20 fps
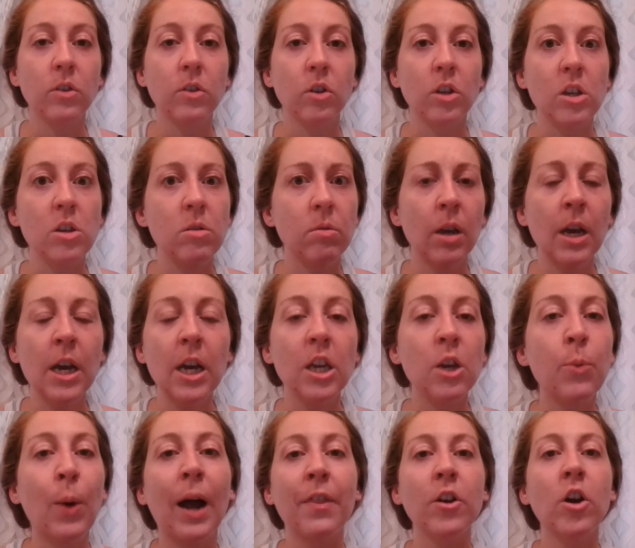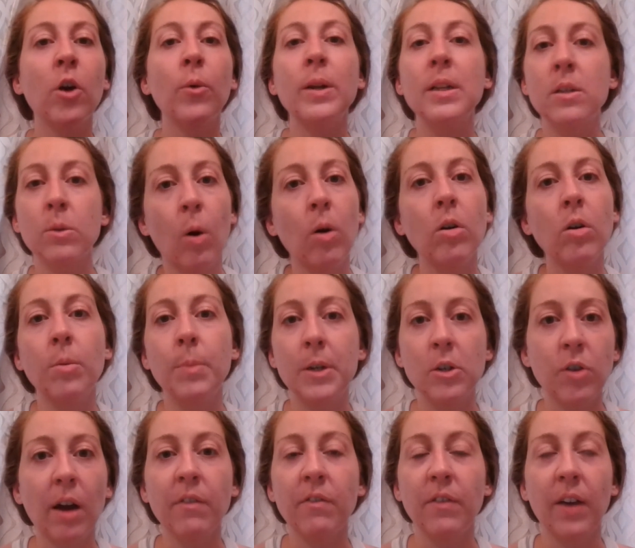so you either go into oncoming
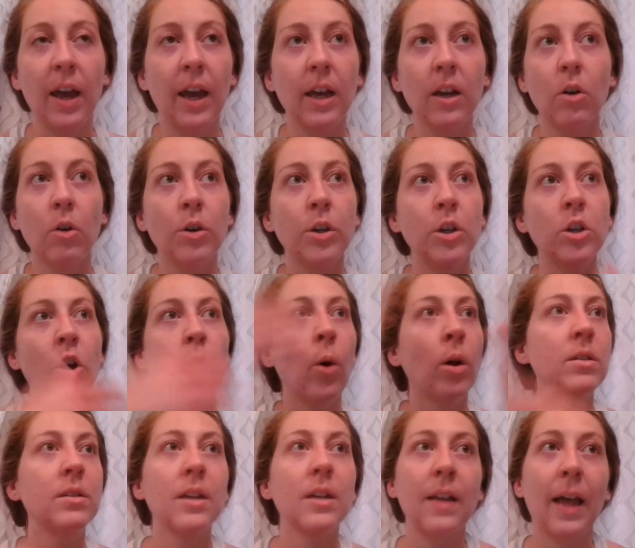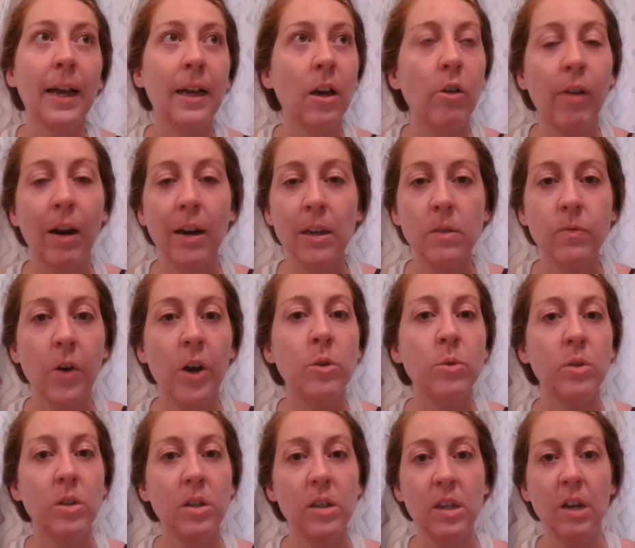traffic or you go onto like a grass verge,
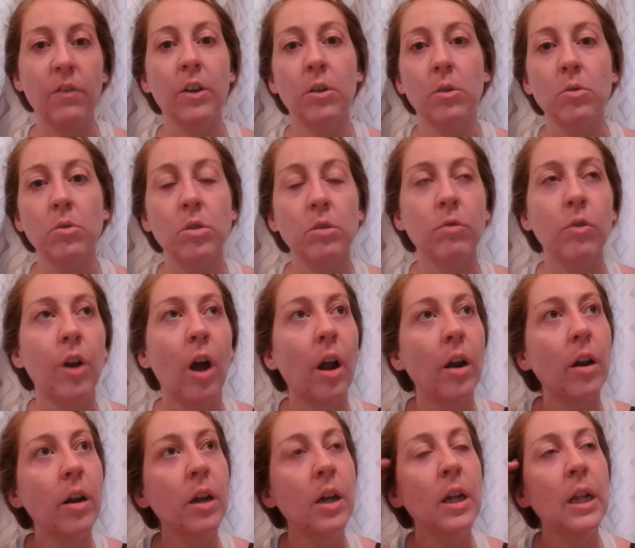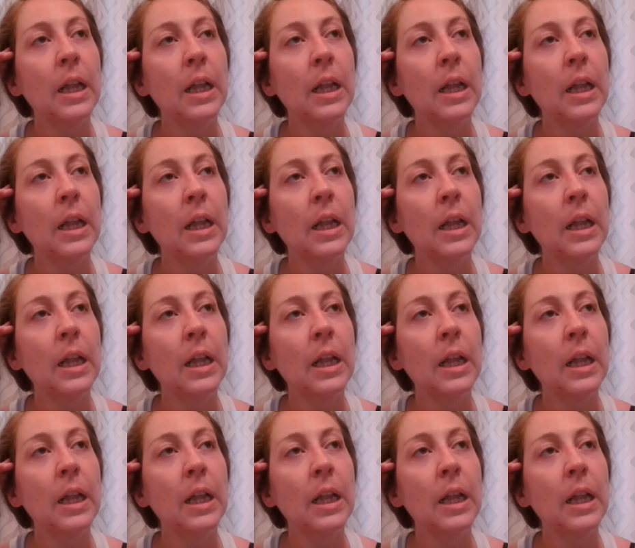which is difficult to run on.